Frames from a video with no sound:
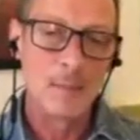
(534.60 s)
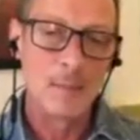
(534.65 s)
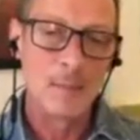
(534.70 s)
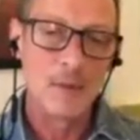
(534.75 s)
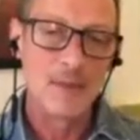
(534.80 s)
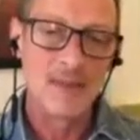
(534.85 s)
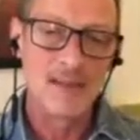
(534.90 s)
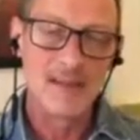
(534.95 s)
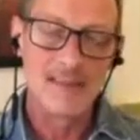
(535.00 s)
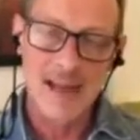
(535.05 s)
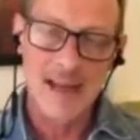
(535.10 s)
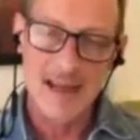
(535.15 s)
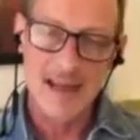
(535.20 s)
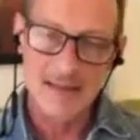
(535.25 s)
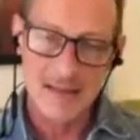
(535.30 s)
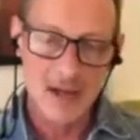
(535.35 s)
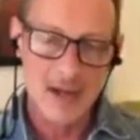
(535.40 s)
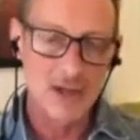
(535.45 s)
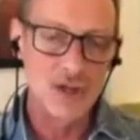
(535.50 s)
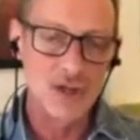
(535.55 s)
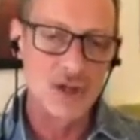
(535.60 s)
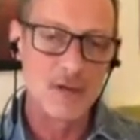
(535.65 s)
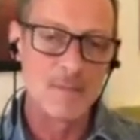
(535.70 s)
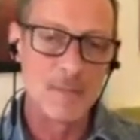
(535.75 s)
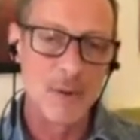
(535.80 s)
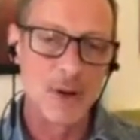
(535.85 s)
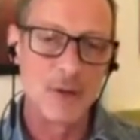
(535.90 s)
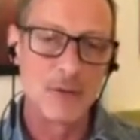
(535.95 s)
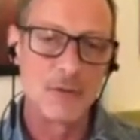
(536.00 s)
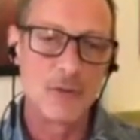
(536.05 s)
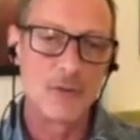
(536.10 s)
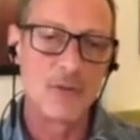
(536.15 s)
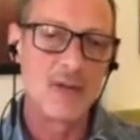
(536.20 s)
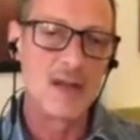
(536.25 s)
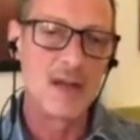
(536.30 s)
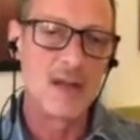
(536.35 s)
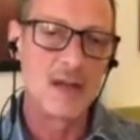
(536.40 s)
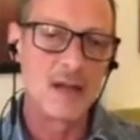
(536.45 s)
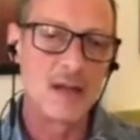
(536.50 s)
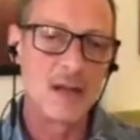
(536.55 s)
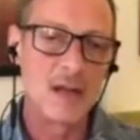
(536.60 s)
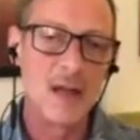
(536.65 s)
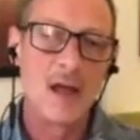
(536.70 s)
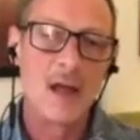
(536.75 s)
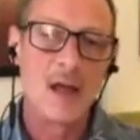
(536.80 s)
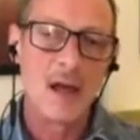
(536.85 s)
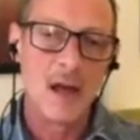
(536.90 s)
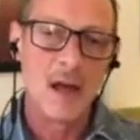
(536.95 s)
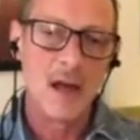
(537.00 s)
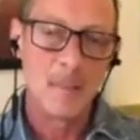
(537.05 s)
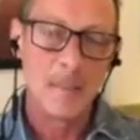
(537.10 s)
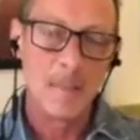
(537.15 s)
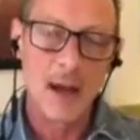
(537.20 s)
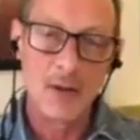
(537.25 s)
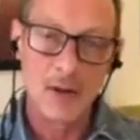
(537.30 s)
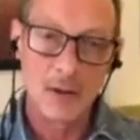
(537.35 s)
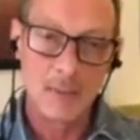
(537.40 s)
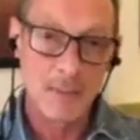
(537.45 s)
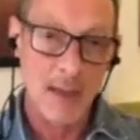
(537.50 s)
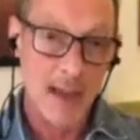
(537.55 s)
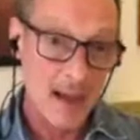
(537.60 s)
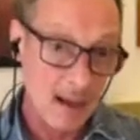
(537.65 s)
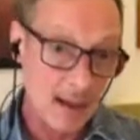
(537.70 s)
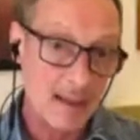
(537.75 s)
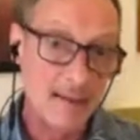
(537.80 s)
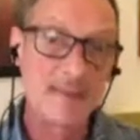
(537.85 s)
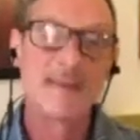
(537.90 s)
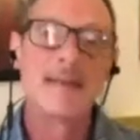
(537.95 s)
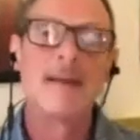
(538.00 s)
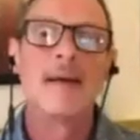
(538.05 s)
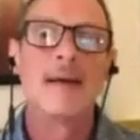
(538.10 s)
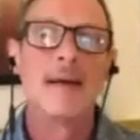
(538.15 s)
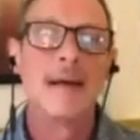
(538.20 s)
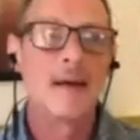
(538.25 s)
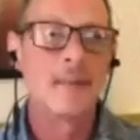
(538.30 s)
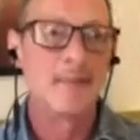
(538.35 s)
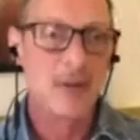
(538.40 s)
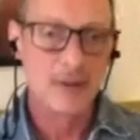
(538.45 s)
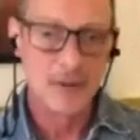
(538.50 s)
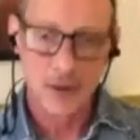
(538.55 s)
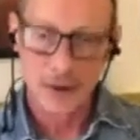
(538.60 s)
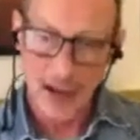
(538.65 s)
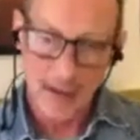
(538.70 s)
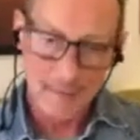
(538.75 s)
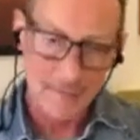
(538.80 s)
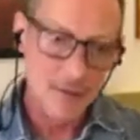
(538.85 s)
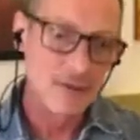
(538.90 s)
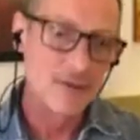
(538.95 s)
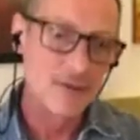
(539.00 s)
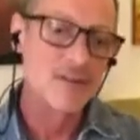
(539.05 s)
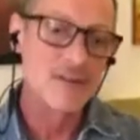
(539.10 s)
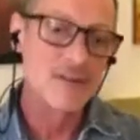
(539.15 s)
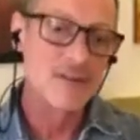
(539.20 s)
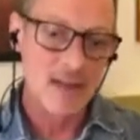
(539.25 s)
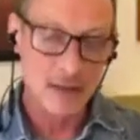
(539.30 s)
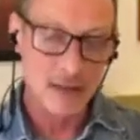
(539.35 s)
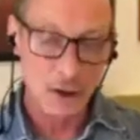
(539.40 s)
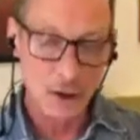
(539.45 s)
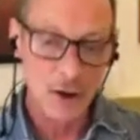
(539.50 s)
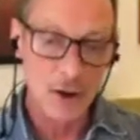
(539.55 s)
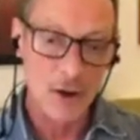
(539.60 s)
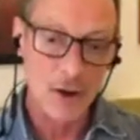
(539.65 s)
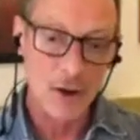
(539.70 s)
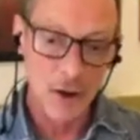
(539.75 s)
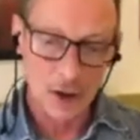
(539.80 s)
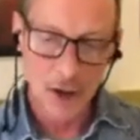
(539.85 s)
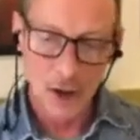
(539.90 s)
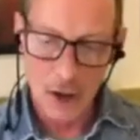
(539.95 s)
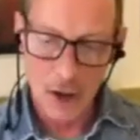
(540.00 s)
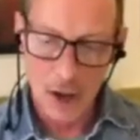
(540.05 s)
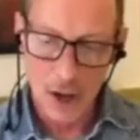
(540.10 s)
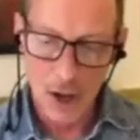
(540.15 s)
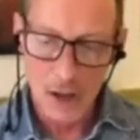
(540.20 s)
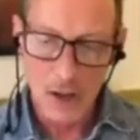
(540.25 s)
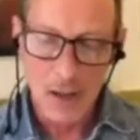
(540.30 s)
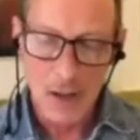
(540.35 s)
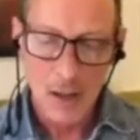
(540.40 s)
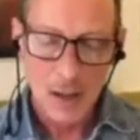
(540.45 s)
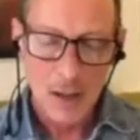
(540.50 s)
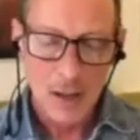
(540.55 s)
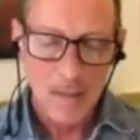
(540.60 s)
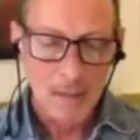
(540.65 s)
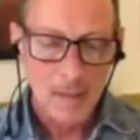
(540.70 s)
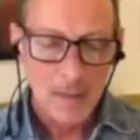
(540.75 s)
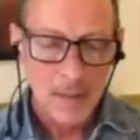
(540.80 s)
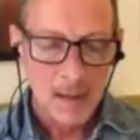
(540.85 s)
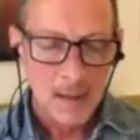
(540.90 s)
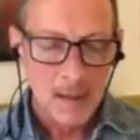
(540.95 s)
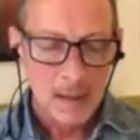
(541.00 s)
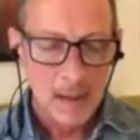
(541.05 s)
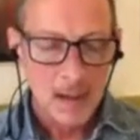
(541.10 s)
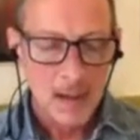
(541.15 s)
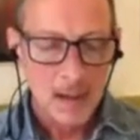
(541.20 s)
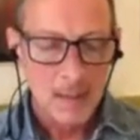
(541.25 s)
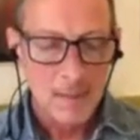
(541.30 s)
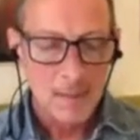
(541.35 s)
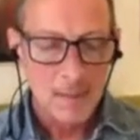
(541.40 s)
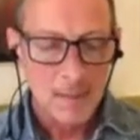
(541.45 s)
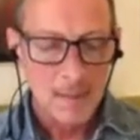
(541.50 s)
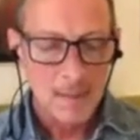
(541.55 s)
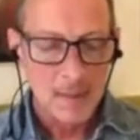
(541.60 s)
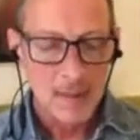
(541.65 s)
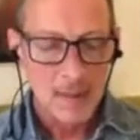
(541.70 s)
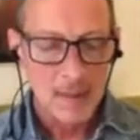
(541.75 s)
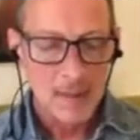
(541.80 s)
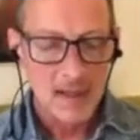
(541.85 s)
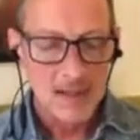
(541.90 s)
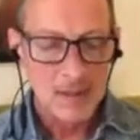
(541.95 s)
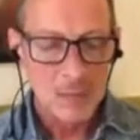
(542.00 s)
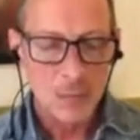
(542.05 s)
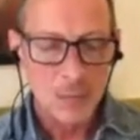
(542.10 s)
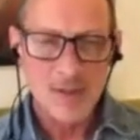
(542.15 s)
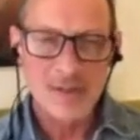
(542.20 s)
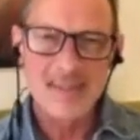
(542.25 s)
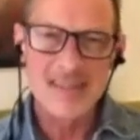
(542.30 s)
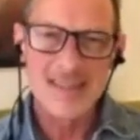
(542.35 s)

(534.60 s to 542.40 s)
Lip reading: with the assassination of Martin Luther King, Malcolm X, Medgar Evers, and on and on and on. His work